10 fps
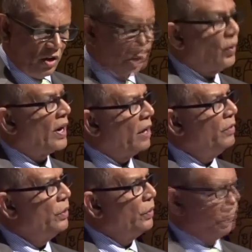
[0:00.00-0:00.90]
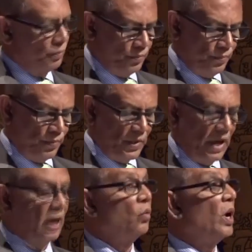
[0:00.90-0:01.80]
So what can we do?
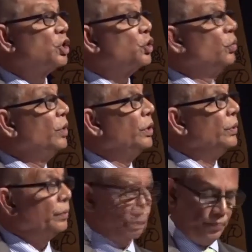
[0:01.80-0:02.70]
And what should we do?